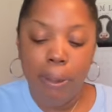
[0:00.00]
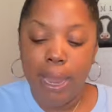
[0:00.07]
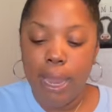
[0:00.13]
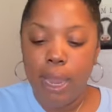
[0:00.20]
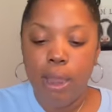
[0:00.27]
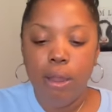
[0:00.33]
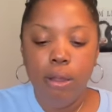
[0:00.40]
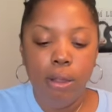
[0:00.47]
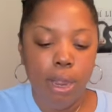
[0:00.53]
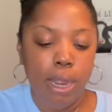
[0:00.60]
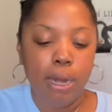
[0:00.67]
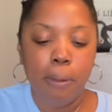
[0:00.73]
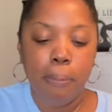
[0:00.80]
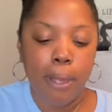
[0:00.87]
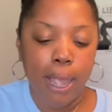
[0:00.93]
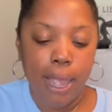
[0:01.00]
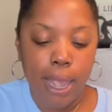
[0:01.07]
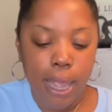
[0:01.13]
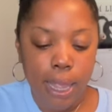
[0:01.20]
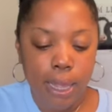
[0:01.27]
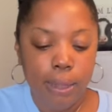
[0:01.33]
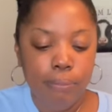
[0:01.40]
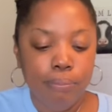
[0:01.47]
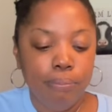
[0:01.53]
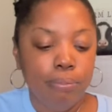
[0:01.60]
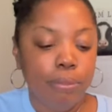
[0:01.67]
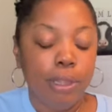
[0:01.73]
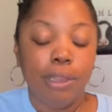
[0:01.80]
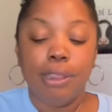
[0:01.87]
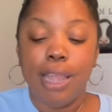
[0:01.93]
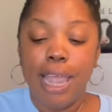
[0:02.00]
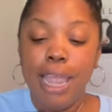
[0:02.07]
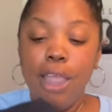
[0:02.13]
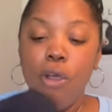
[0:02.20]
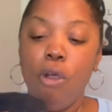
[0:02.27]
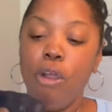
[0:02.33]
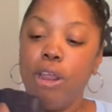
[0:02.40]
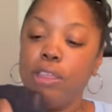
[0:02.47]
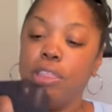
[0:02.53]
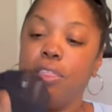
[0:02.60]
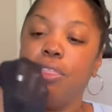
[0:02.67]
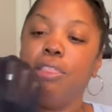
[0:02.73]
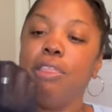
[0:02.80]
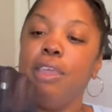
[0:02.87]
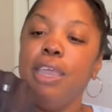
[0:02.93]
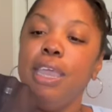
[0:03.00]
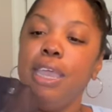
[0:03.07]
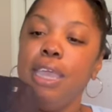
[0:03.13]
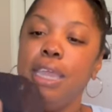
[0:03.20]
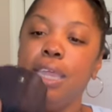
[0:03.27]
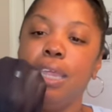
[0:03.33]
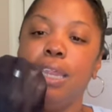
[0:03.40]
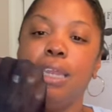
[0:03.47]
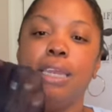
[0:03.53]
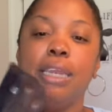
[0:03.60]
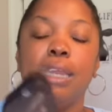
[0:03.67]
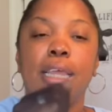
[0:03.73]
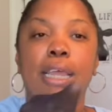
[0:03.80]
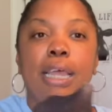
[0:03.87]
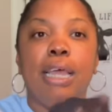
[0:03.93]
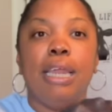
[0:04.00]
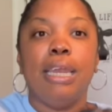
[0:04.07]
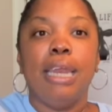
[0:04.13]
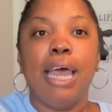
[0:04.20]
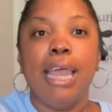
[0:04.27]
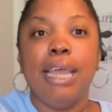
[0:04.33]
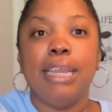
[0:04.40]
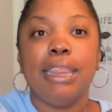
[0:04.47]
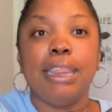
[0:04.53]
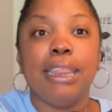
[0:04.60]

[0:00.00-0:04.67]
pair in the pack. They are thin. Like,